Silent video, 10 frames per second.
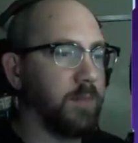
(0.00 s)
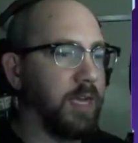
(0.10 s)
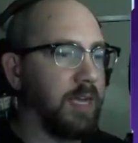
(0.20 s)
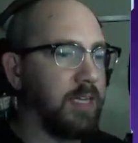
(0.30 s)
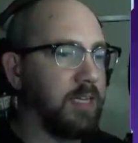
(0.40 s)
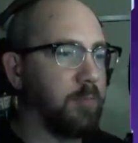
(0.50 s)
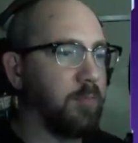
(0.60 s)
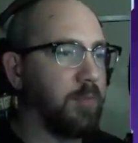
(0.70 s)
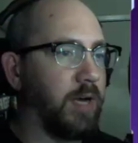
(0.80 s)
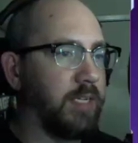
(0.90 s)
I can
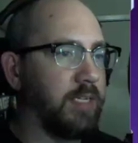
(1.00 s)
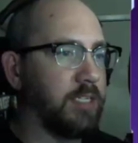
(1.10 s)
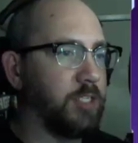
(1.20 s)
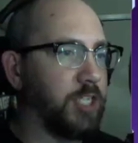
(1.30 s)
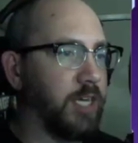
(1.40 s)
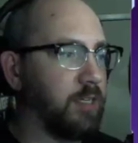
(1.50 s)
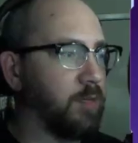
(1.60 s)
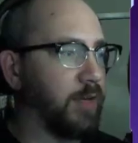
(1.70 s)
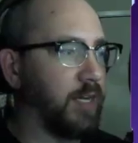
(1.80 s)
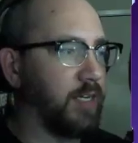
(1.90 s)
get a channel
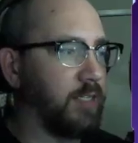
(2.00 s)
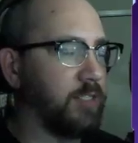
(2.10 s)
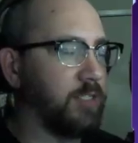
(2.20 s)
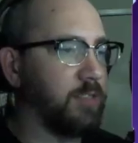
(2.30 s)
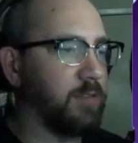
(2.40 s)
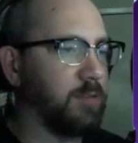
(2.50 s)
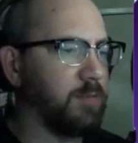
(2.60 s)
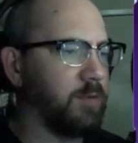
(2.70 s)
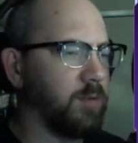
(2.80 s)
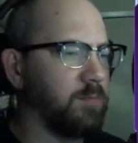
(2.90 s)
badge
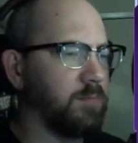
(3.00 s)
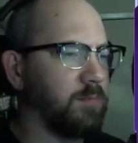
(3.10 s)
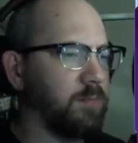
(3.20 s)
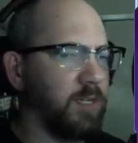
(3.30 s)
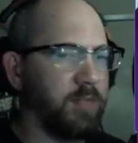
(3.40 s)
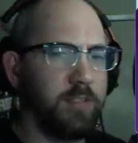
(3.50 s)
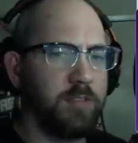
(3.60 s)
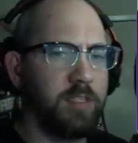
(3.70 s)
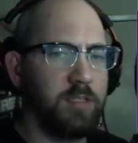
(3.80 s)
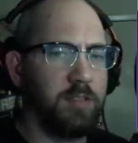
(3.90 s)
or whatever.
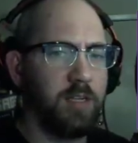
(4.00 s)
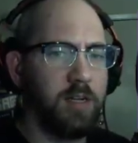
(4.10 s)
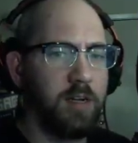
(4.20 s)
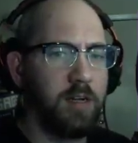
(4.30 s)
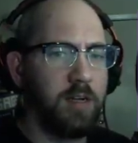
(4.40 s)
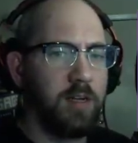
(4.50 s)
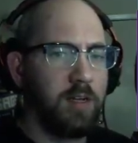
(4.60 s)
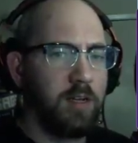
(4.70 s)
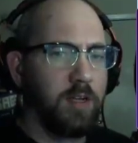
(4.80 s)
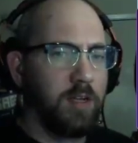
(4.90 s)

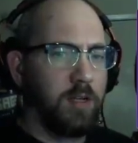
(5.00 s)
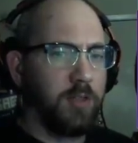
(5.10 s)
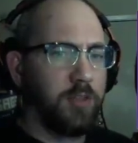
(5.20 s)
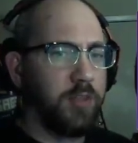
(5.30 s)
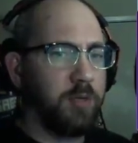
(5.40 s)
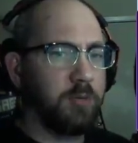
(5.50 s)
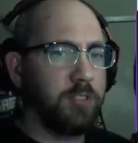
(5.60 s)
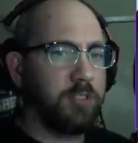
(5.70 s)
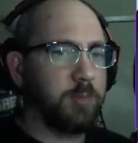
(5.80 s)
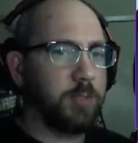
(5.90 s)
The thing when
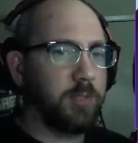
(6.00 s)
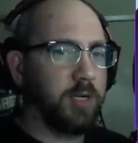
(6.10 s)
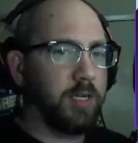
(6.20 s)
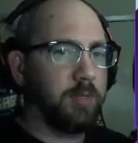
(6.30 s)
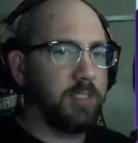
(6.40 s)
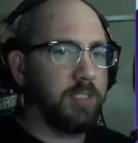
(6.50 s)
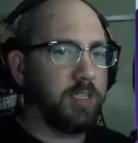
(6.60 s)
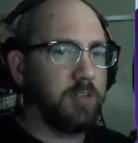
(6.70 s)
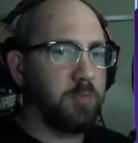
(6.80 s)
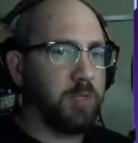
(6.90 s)
you subscribe,
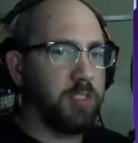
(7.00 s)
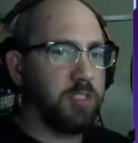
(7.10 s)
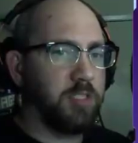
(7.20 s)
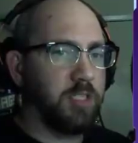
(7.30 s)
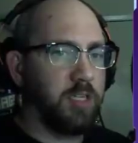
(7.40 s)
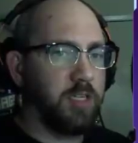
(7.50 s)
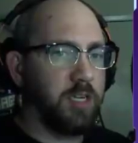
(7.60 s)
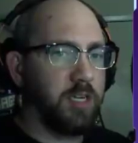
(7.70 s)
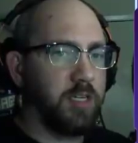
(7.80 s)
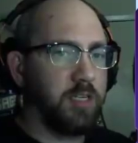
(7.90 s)
instead of being just
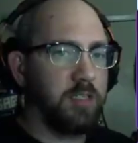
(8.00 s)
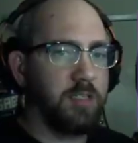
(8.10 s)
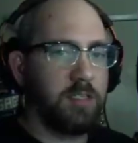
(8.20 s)
a